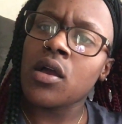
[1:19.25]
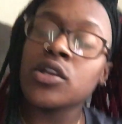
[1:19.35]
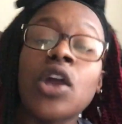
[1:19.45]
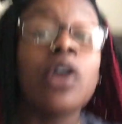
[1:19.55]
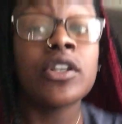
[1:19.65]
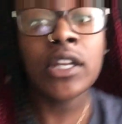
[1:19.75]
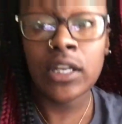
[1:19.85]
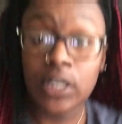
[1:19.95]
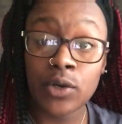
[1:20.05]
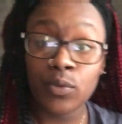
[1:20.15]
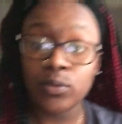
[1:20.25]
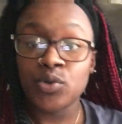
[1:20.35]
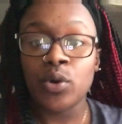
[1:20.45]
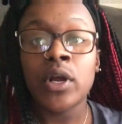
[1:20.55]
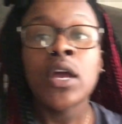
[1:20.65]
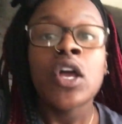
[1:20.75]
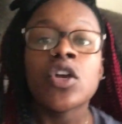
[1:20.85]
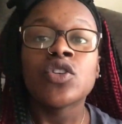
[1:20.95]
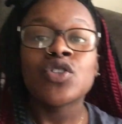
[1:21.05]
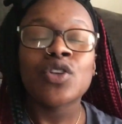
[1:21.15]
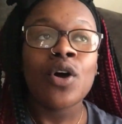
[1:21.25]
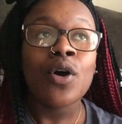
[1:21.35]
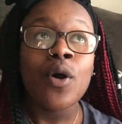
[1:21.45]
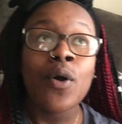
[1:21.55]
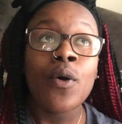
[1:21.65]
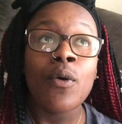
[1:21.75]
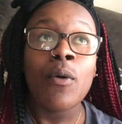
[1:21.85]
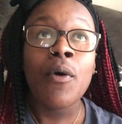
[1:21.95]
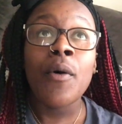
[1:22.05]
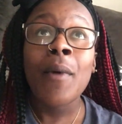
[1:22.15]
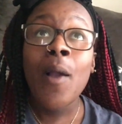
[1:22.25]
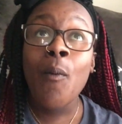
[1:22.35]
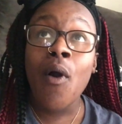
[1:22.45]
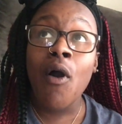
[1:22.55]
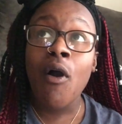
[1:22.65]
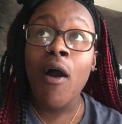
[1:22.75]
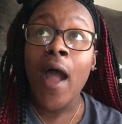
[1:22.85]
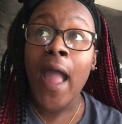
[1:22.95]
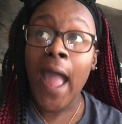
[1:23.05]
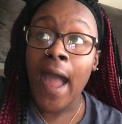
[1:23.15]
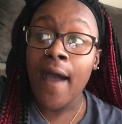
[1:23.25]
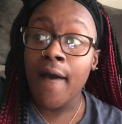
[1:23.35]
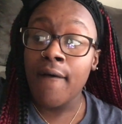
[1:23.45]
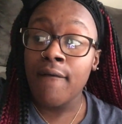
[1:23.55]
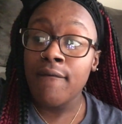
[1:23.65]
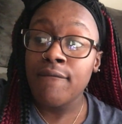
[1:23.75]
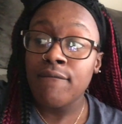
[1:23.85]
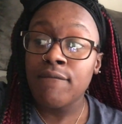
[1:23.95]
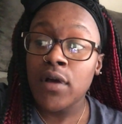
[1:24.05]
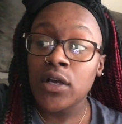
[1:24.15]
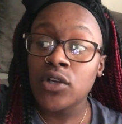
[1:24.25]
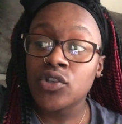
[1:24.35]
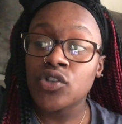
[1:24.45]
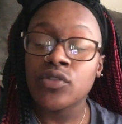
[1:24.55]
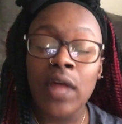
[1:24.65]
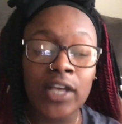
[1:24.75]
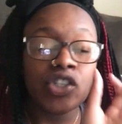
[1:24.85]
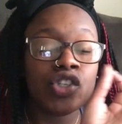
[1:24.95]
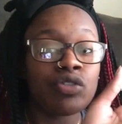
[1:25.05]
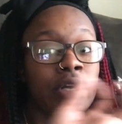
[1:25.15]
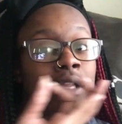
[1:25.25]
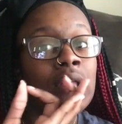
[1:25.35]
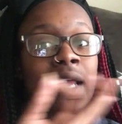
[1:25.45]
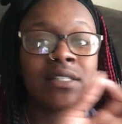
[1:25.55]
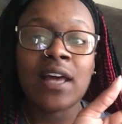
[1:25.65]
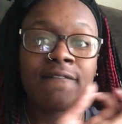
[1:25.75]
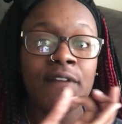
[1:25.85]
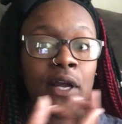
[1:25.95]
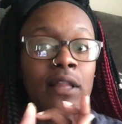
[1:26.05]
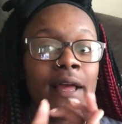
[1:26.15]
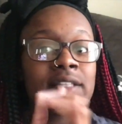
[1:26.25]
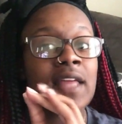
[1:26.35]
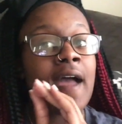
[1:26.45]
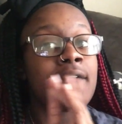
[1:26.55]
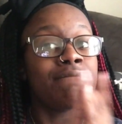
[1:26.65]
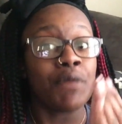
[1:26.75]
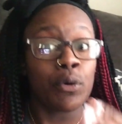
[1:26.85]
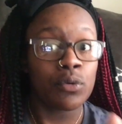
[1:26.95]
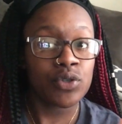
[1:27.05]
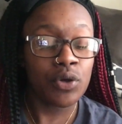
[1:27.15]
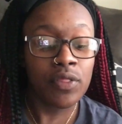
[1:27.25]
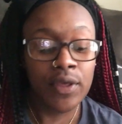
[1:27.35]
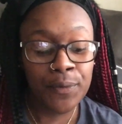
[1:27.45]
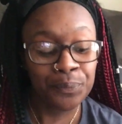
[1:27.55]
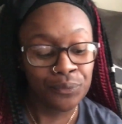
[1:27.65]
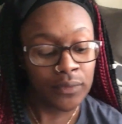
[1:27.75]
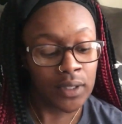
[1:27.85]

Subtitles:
y'all didn't get a room tour. So on my wall, I have like string lights, like fairy lights that have photos on them.